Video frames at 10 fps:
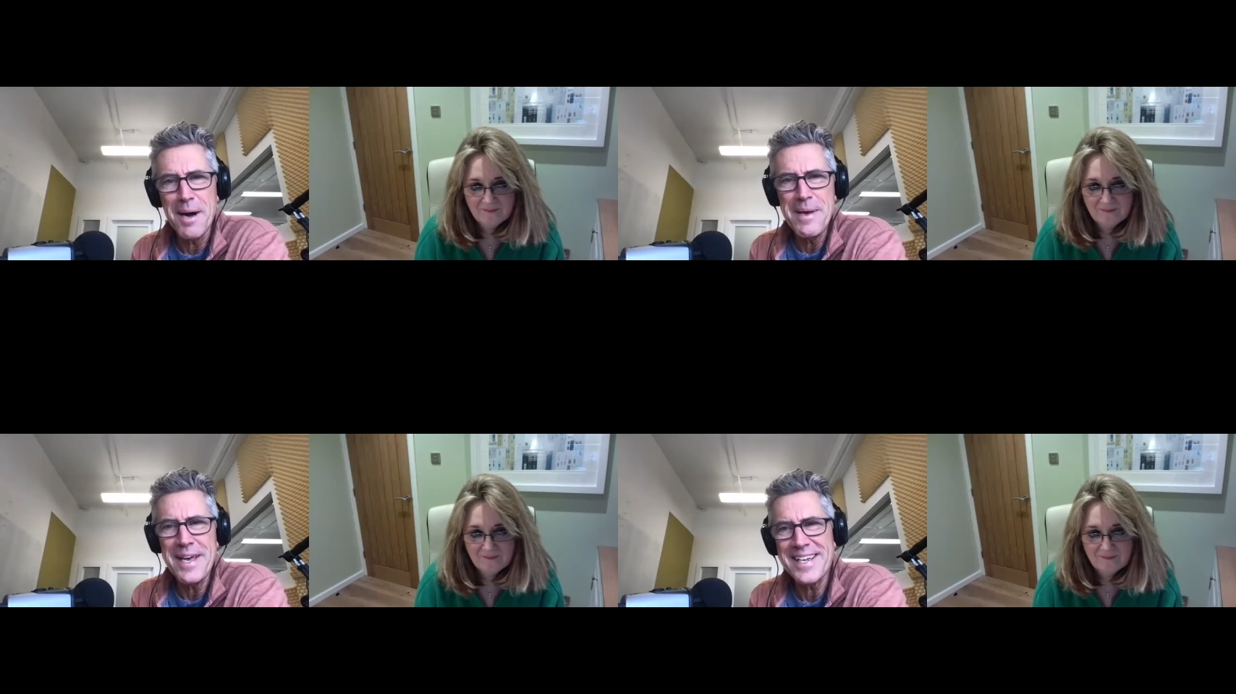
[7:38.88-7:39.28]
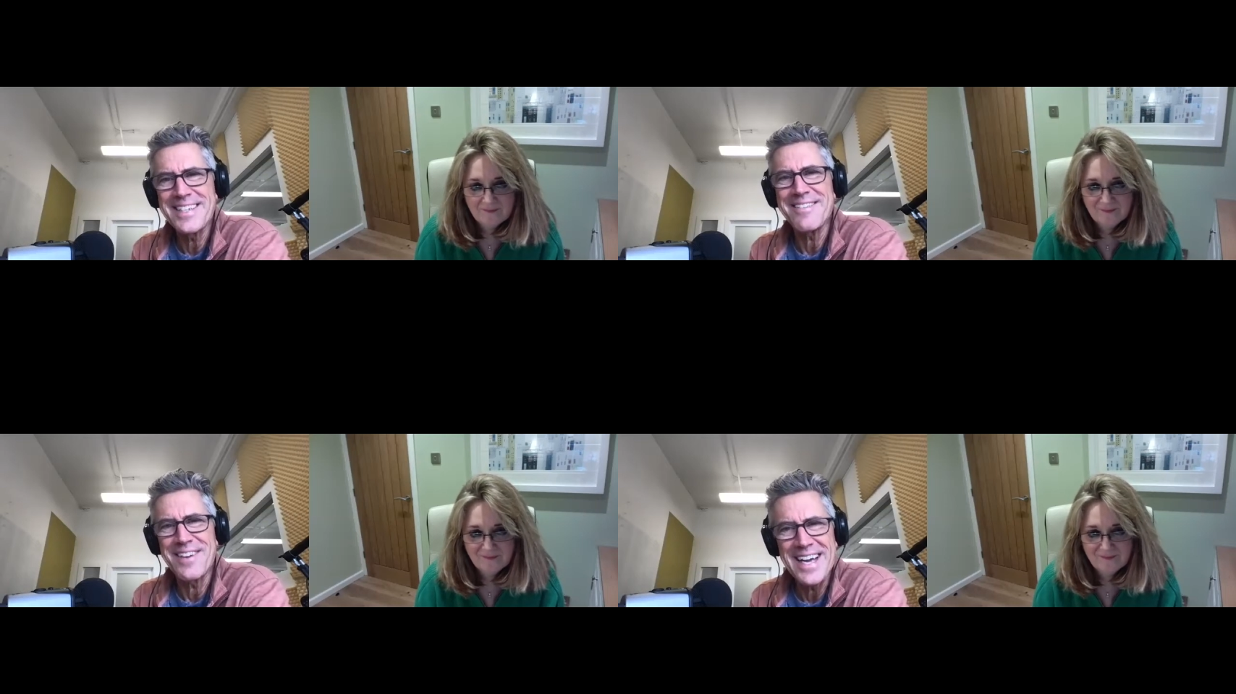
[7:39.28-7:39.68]
Speaker 1: it,
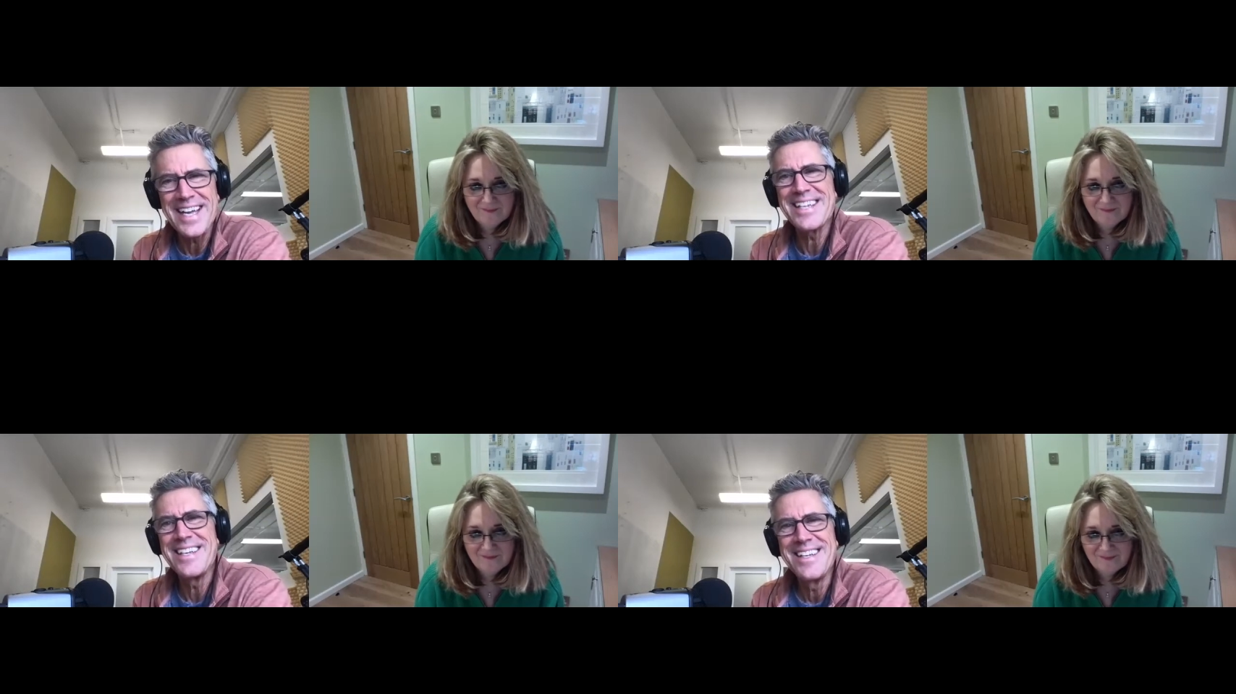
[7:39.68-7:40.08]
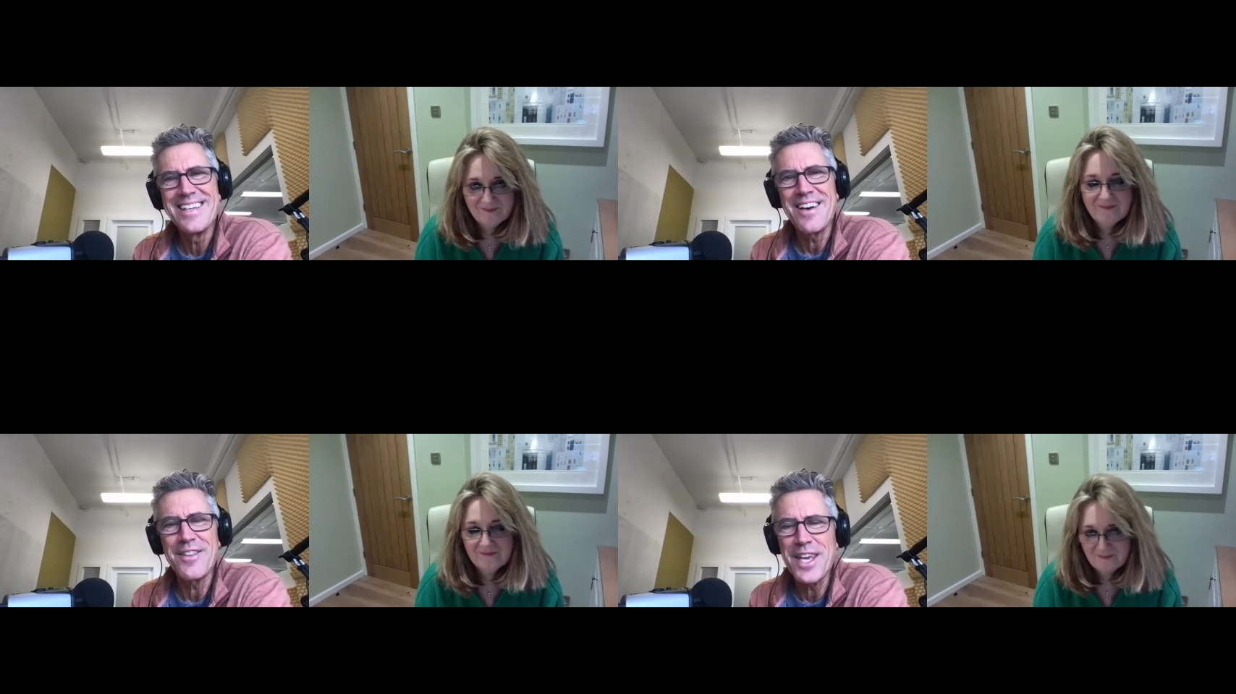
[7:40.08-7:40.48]
right?
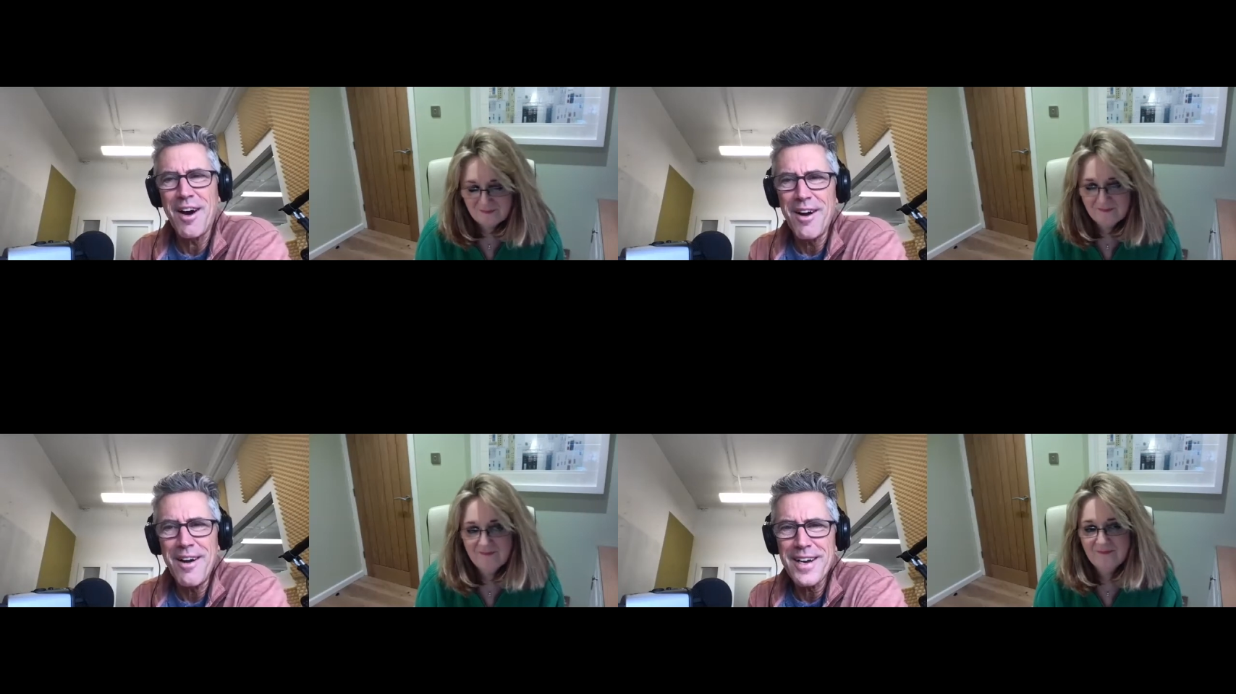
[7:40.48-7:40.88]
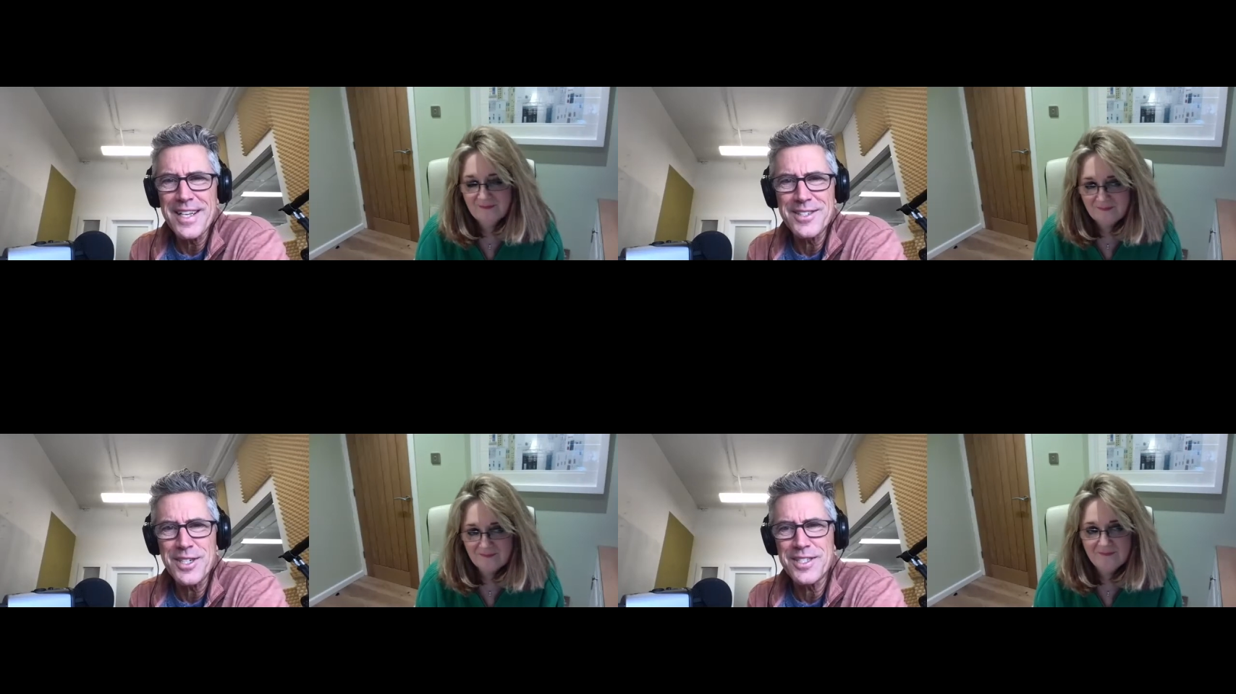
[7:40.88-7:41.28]
The art is
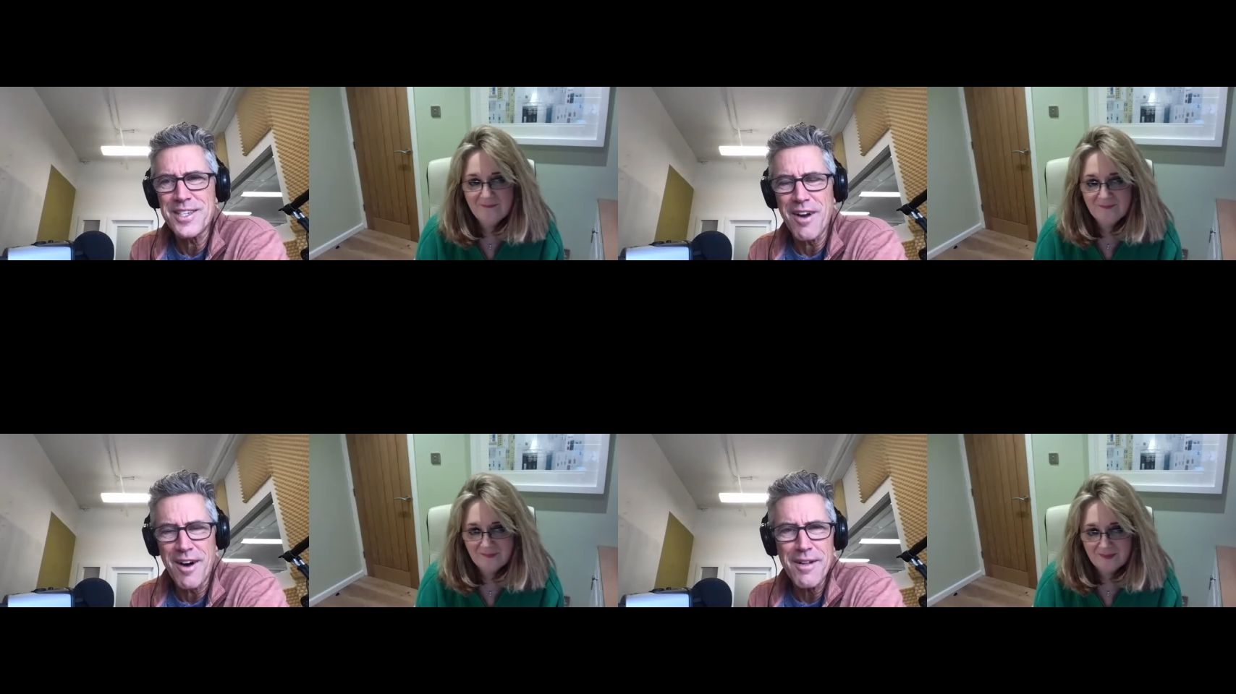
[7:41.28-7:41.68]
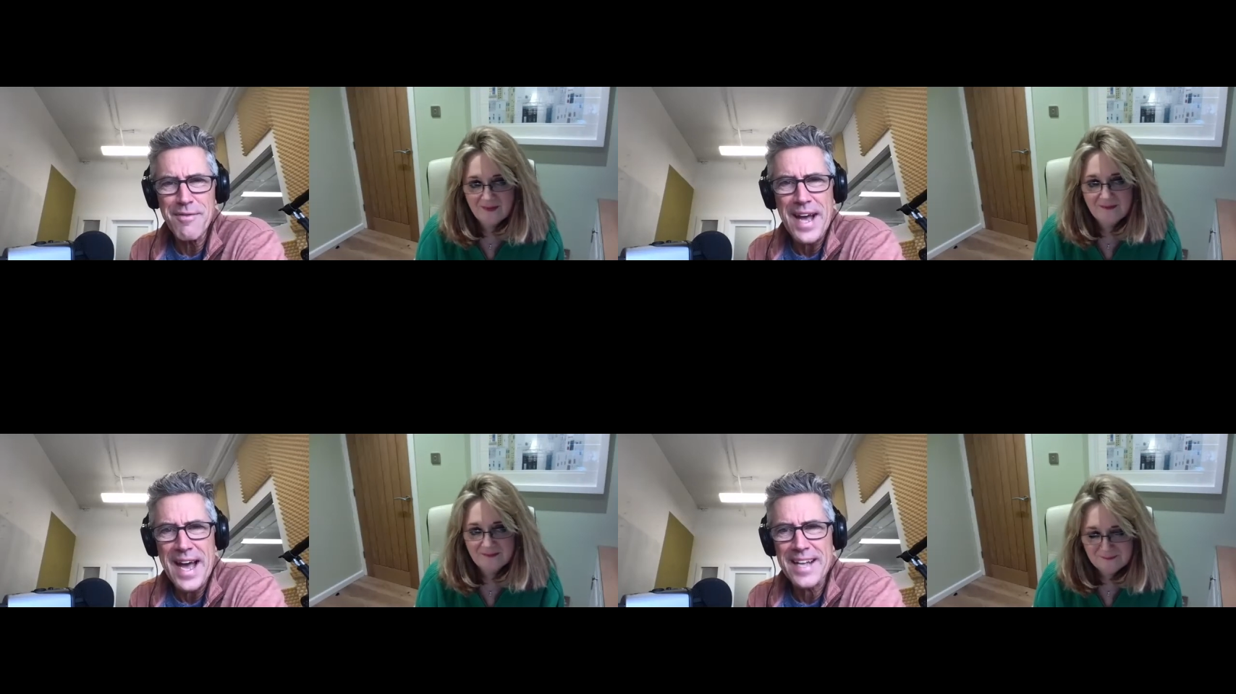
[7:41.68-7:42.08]
just an
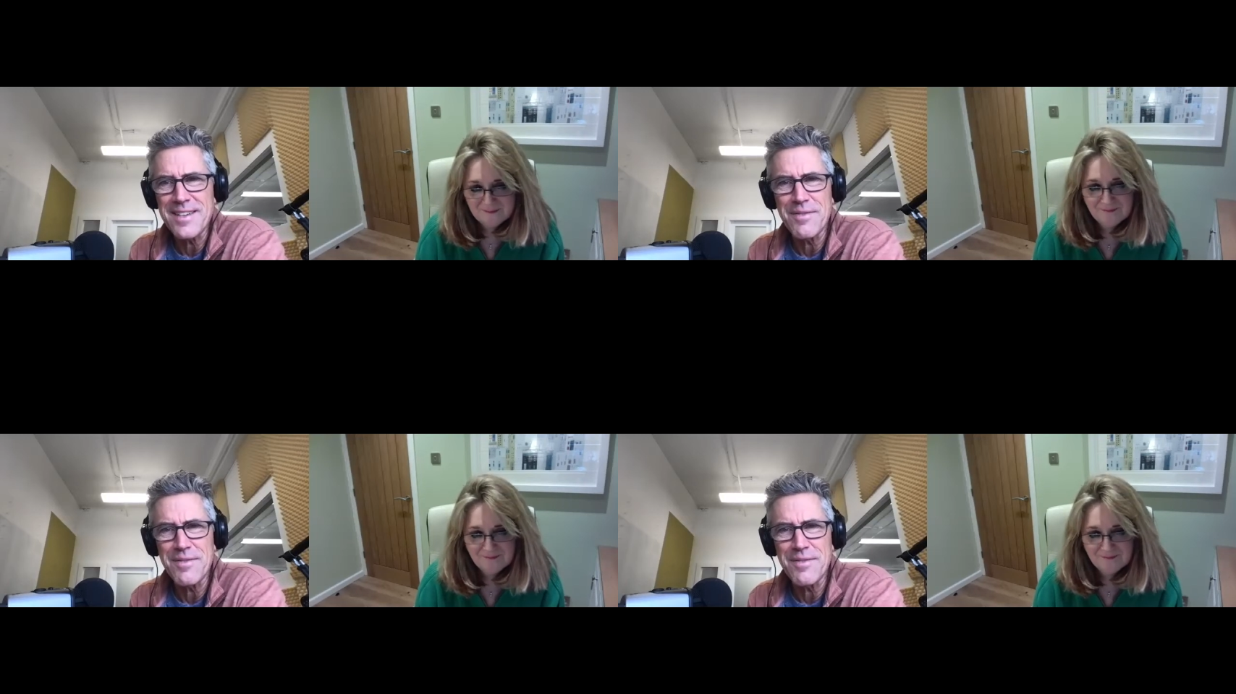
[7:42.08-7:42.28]
artifact of